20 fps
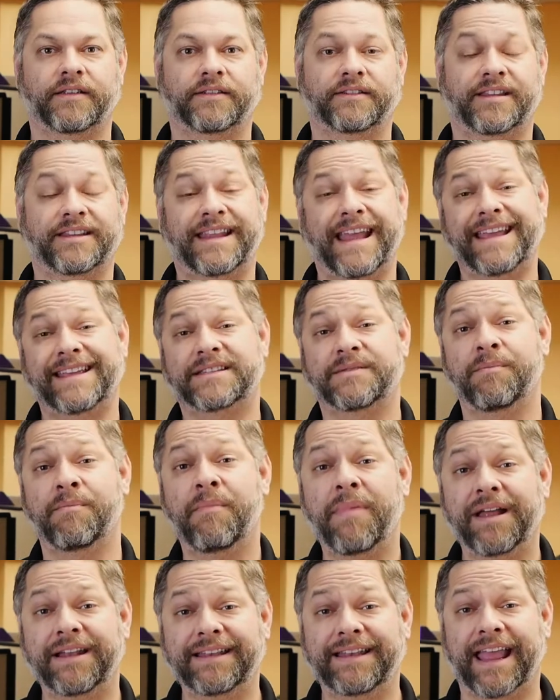Today is
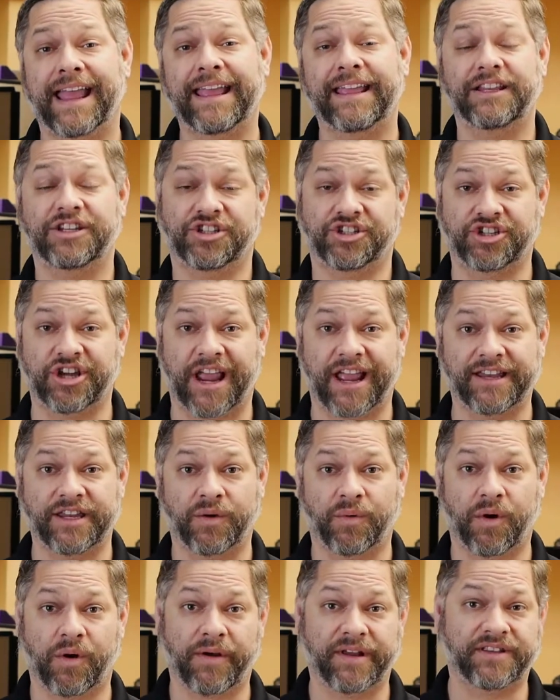Monday,
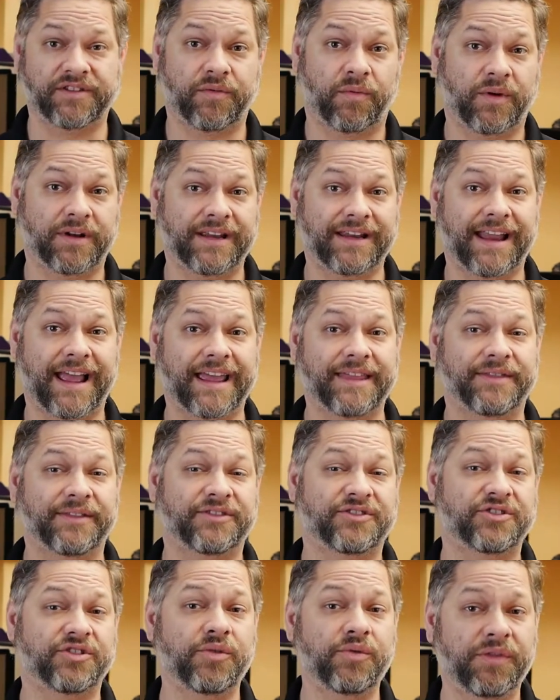January
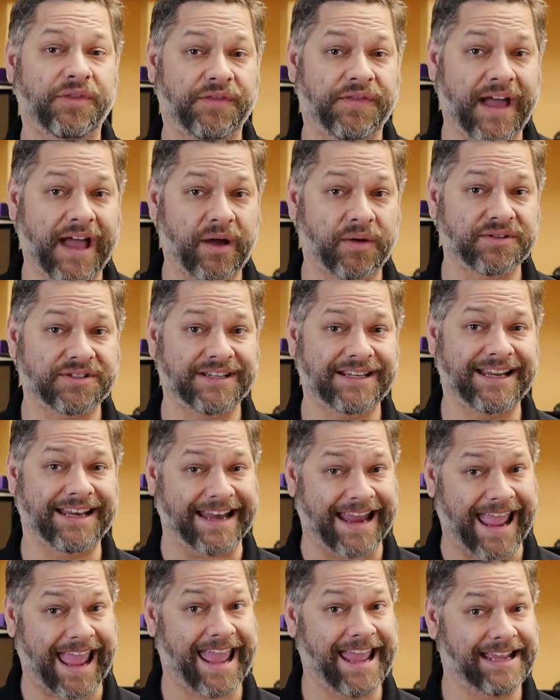29th,
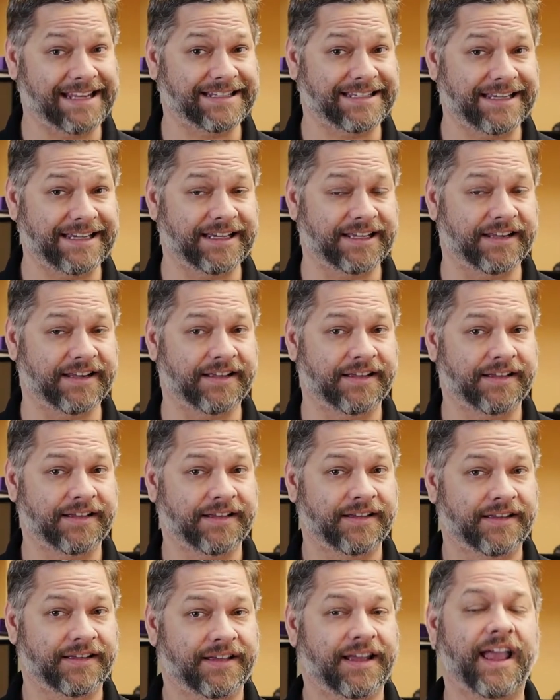2018,
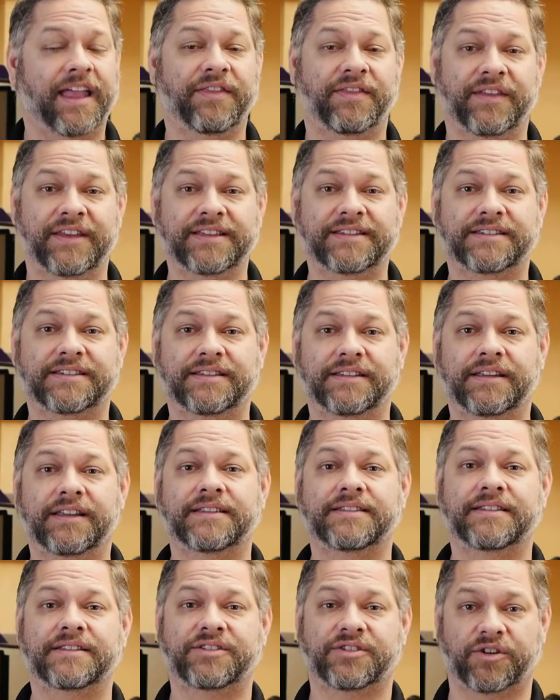and this
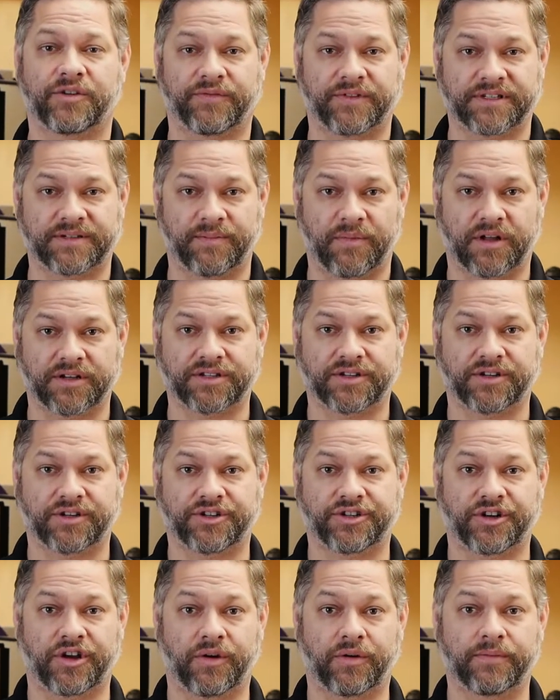is the Service Monster
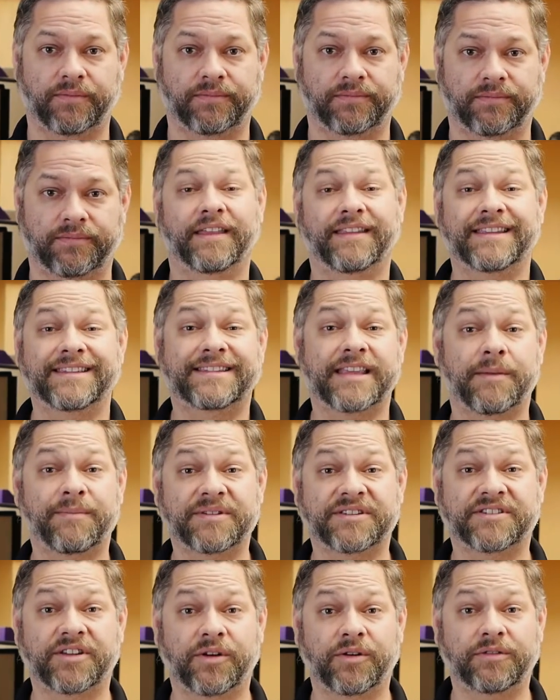Show. In this
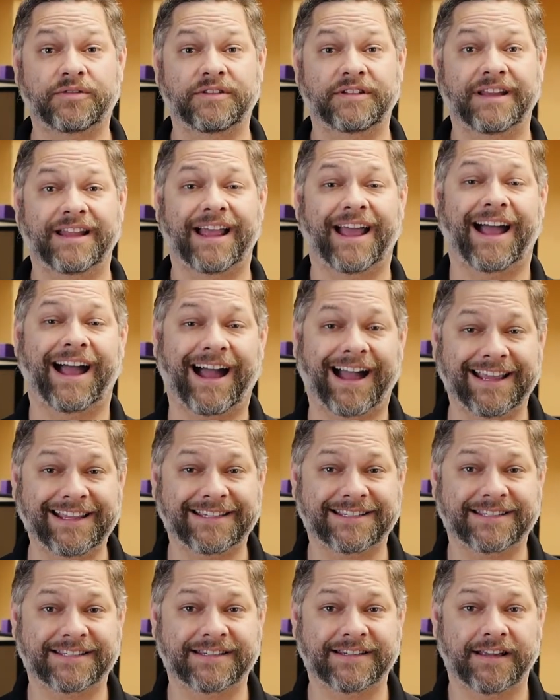episode,
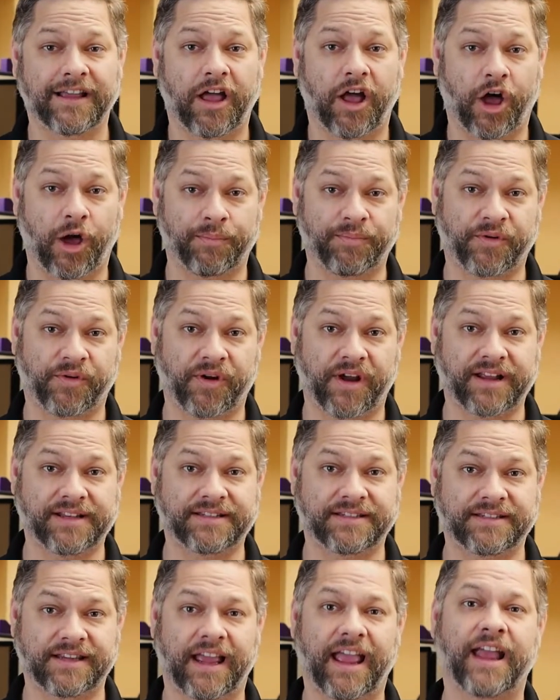ice,
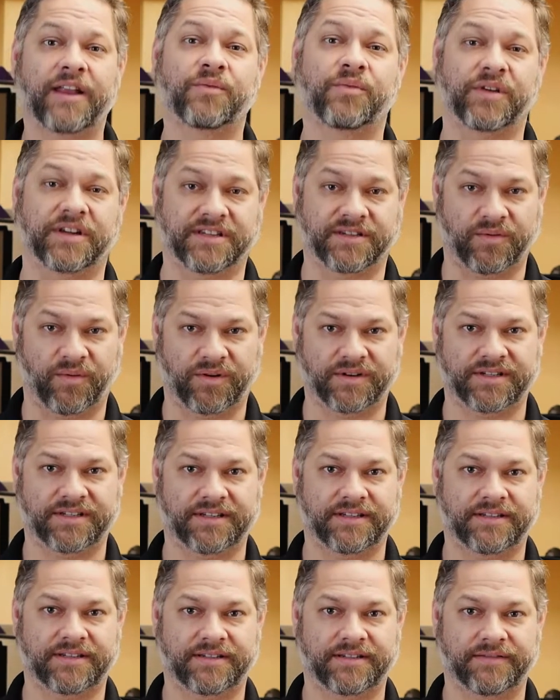upgrades, and
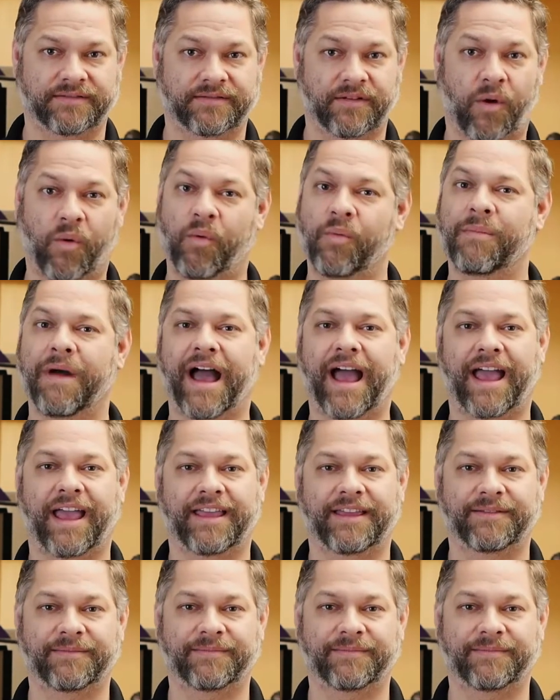resources. Oh my.